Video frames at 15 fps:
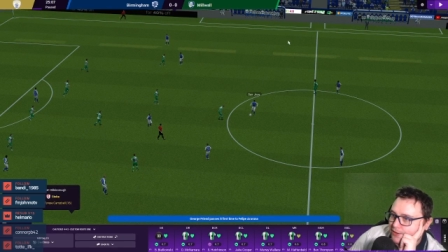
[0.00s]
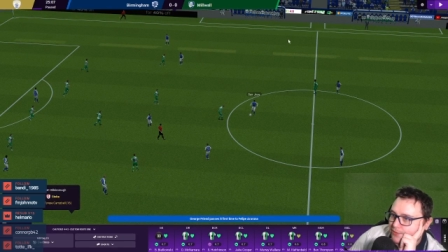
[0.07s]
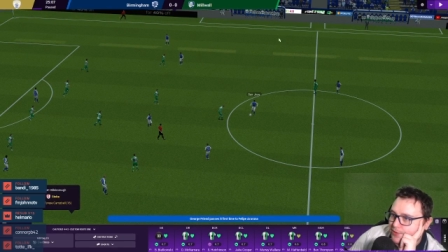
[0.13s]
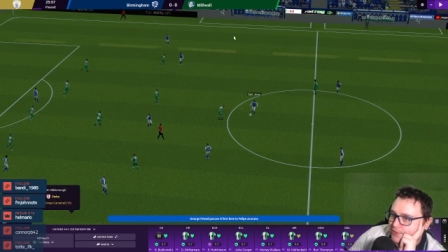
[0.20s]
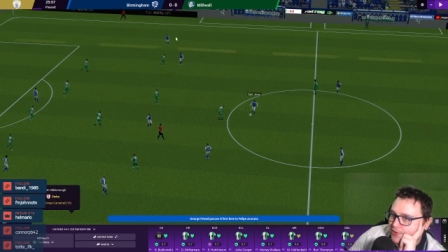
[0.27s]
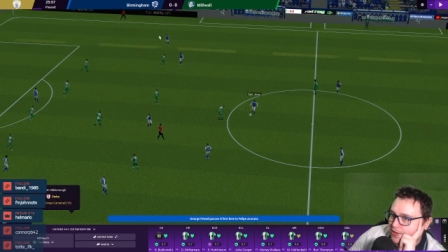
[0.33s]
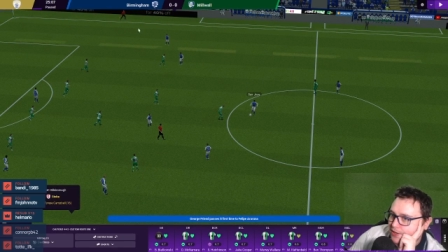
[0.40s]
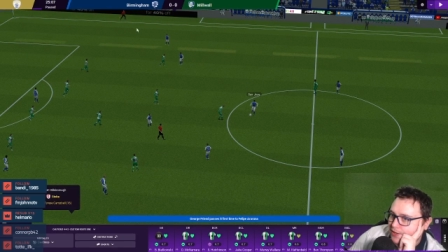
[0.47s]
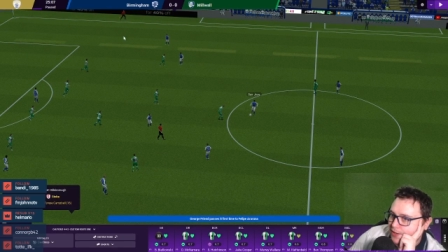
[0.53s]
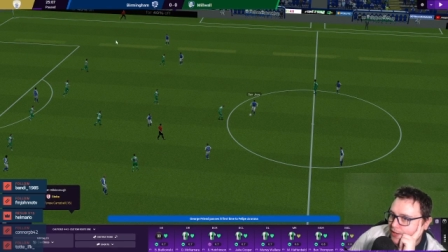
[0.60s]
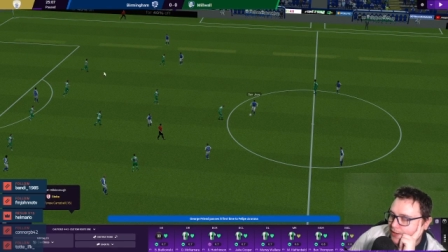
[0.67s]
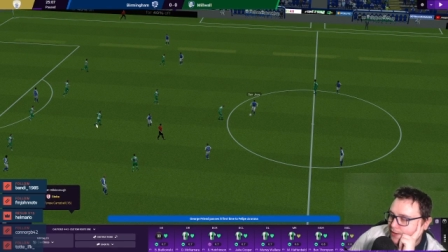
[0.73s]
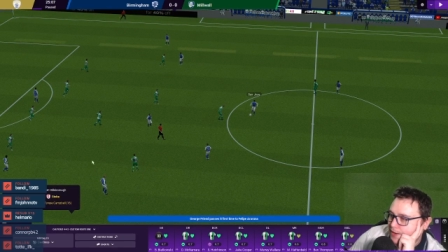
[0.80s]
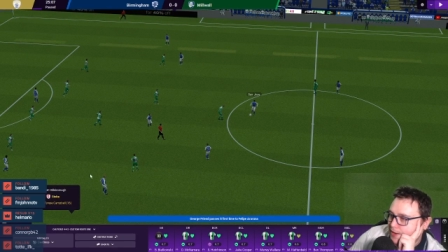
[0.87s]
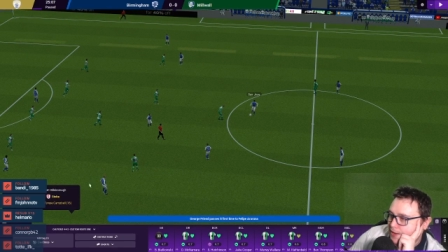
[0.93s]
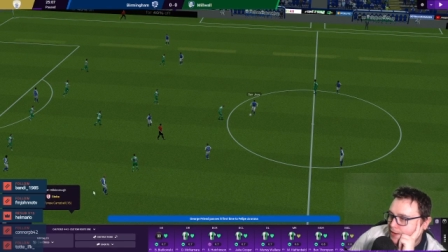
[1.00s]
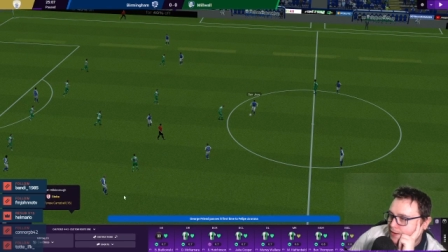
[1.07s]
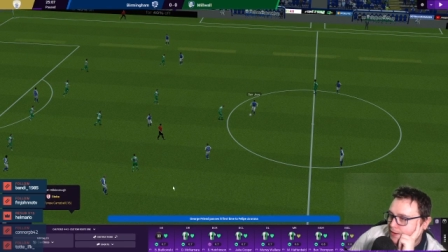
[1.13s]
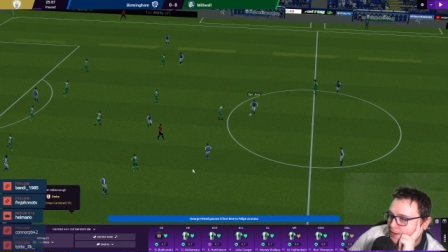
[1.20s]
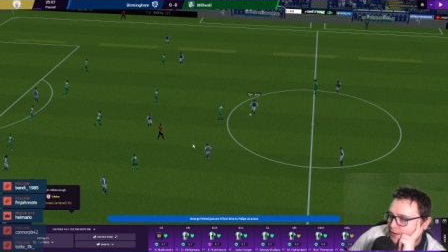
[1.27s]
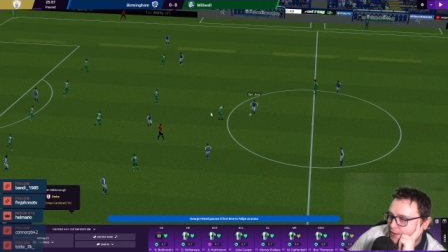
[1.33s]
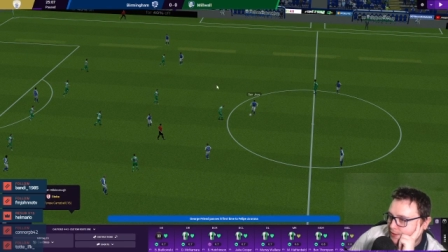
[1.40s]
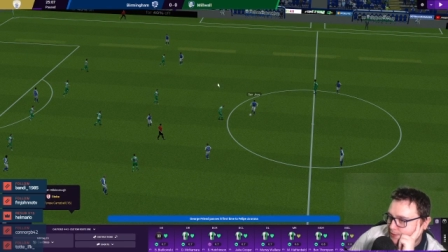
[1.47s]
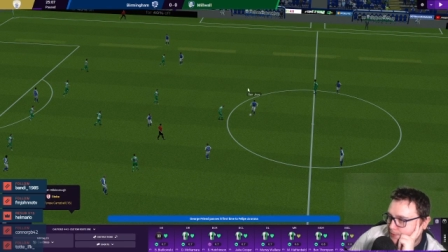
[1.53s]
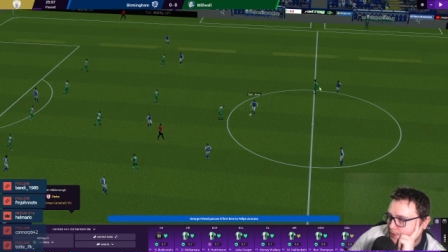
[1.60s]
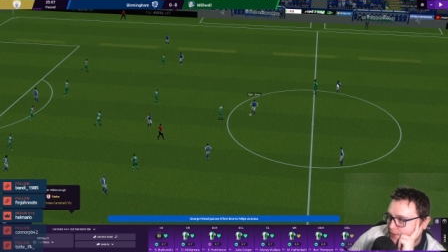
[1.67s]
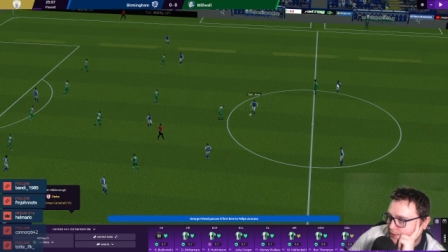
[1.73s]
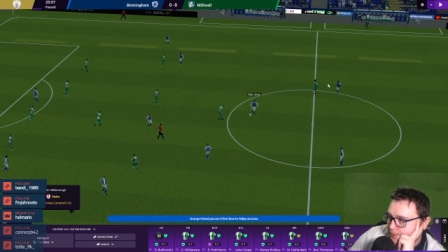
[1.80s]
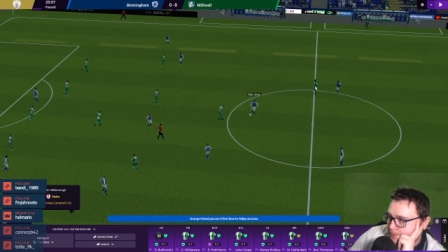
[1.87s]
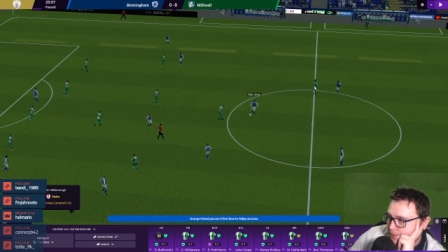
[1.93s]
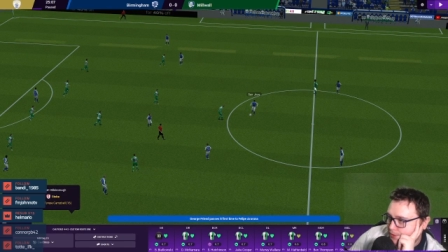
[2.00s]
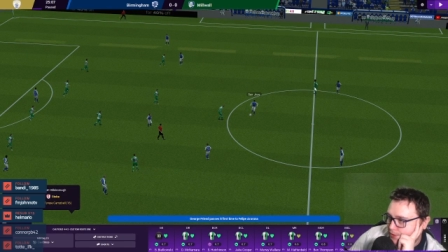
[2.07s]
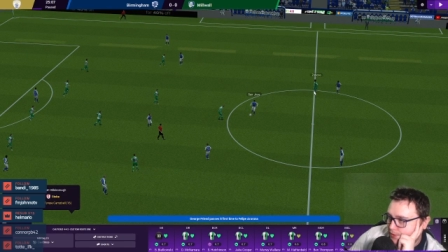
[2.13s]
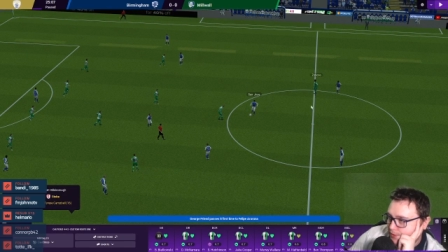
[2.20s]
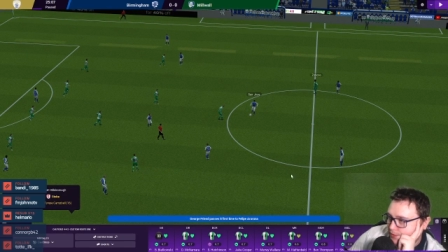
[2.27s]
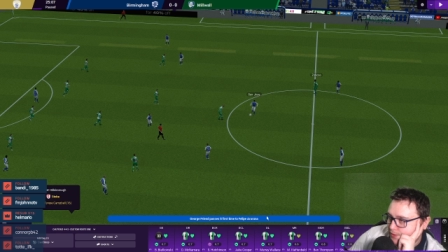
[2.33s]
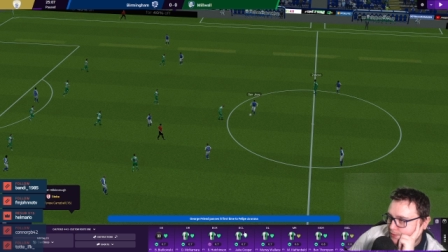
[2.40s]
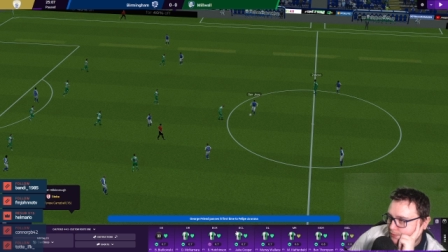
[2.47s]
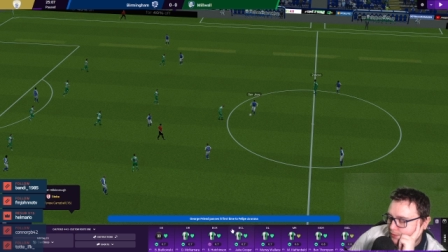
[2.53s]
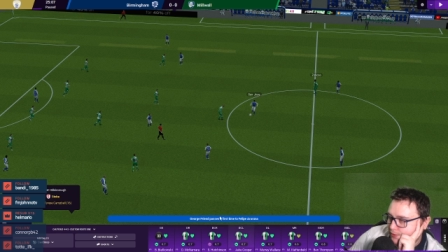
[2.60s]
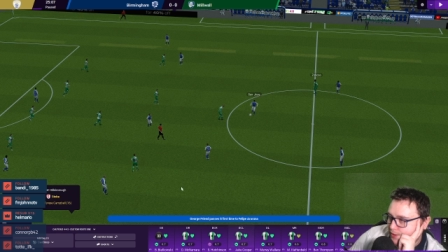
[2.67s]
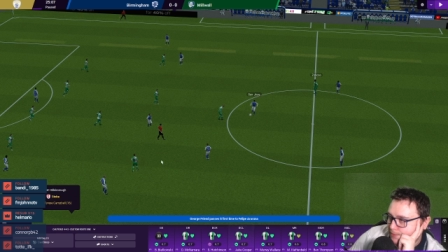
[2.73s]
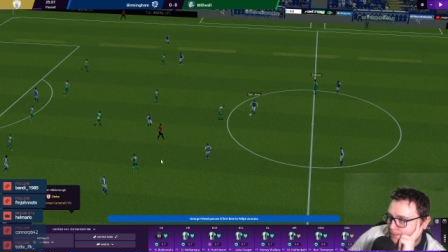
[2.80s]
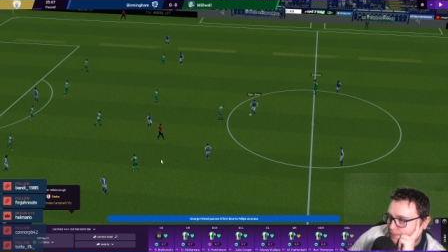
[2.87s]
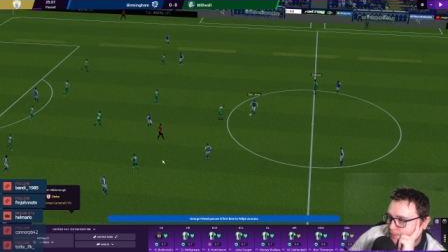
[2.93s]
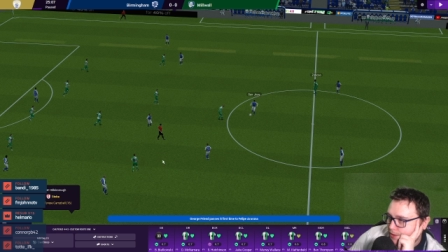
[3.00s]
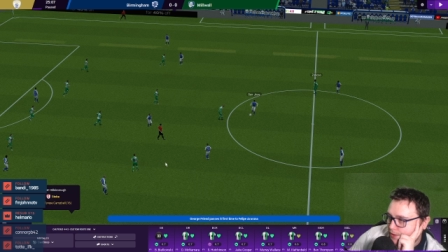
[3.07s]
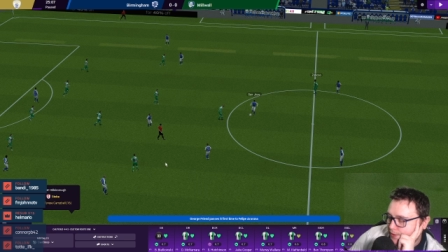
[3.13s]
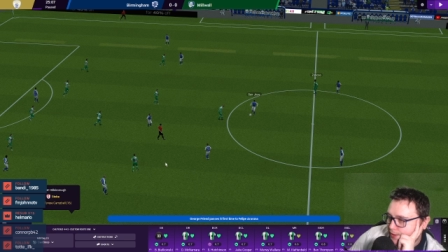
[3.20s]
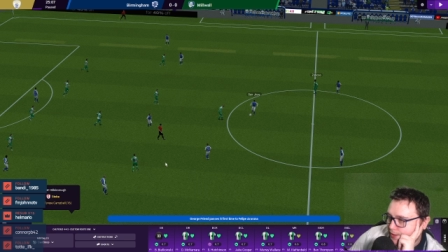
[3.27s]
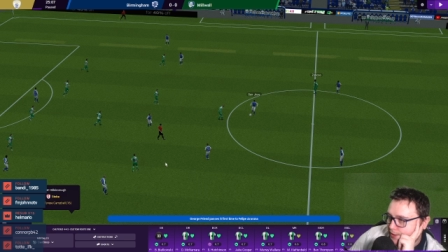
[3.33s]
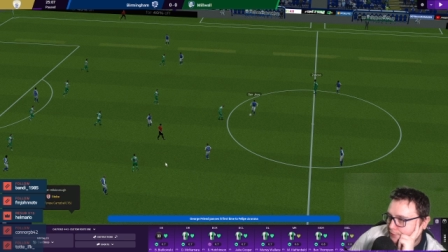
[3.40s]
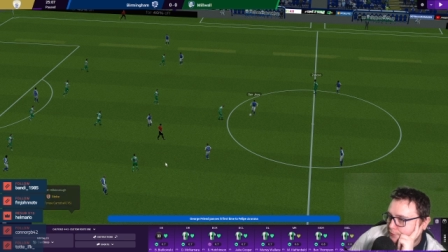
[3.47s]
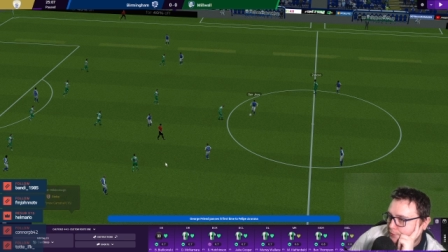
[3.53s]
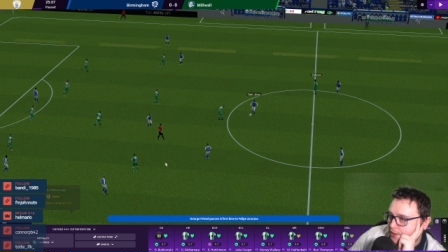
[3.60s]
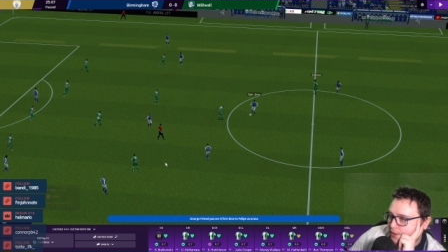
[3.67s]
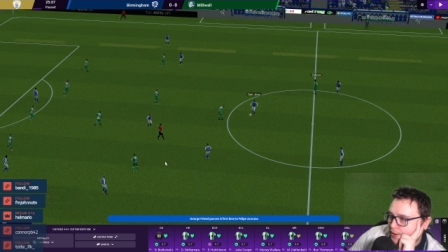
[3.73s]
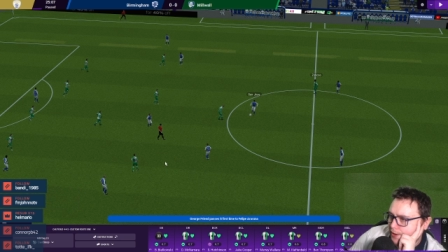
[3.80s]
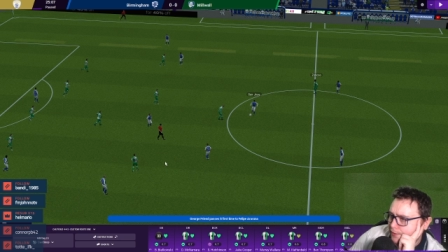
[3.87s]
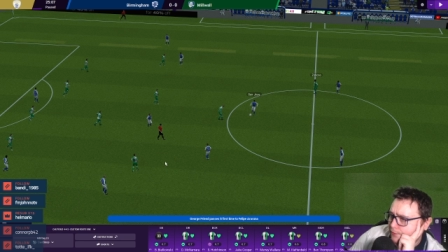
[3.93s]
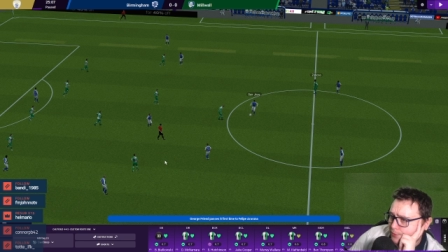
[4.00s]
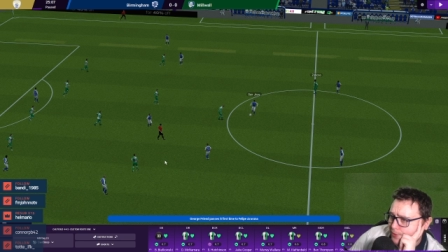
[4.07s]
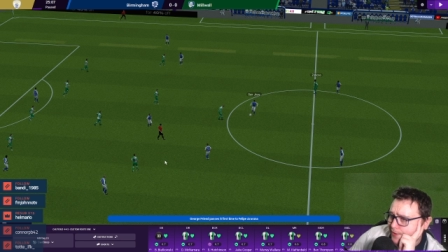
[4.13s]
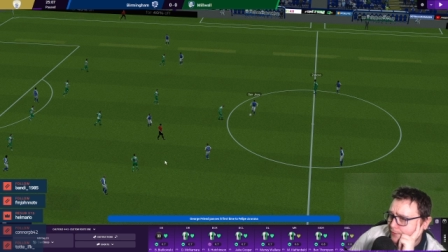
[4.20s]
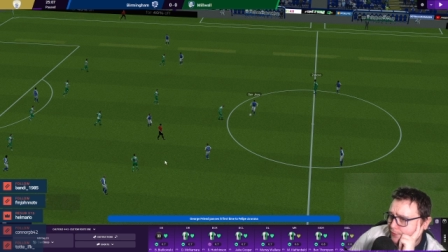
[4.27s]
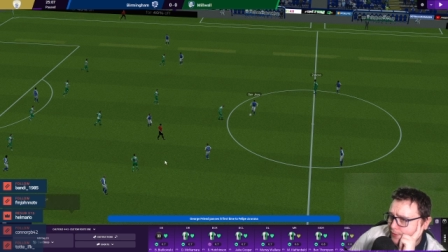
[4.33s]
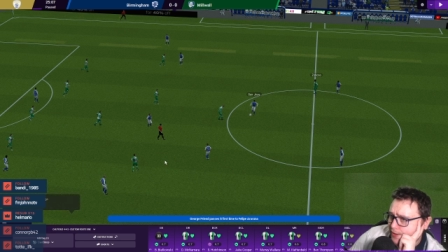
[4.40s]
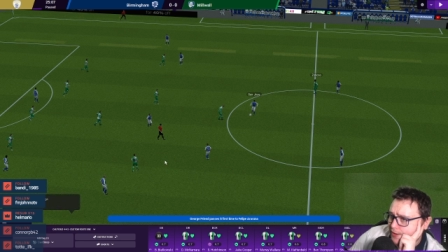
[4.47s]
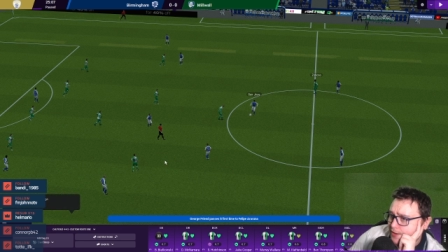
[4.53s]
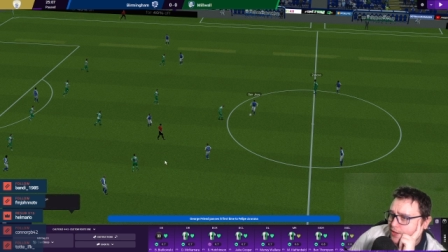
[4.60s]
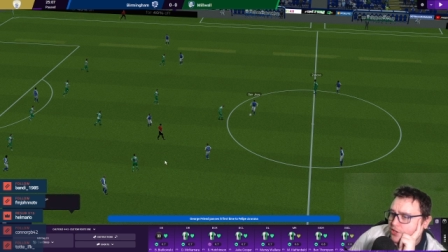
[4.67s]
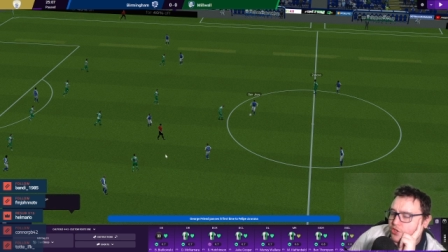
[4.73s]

We've got like nine guys behind the ball with him on the halfway line, waiting for that.